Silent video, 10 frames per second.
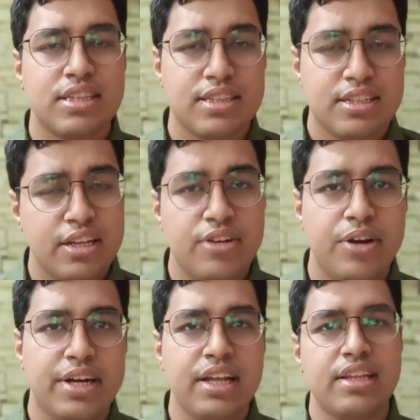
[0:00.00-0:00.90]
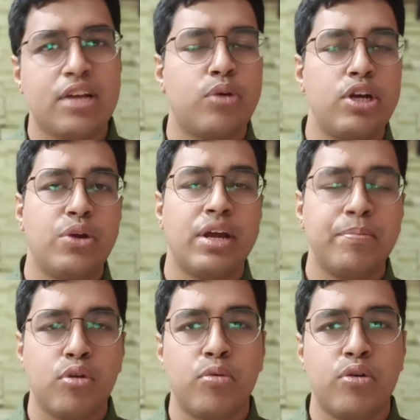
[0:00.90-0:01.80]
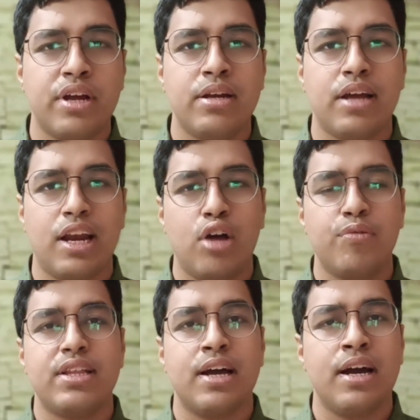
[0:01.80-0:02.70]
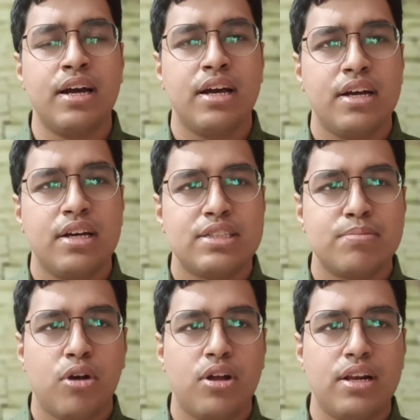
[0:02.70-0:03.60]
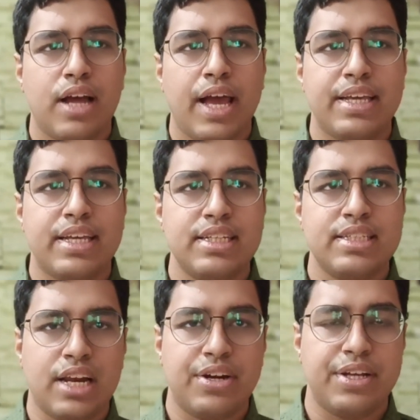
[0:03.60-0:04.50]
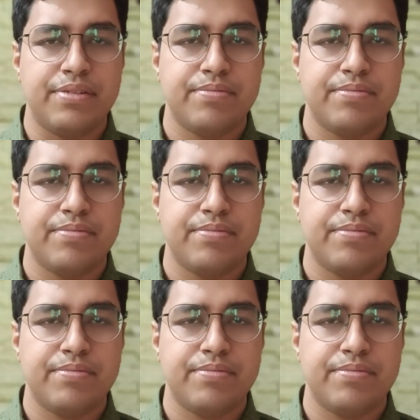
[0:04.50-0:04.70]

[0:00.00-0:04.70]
3 rating, they are going to get promoted along with a small hike in salary.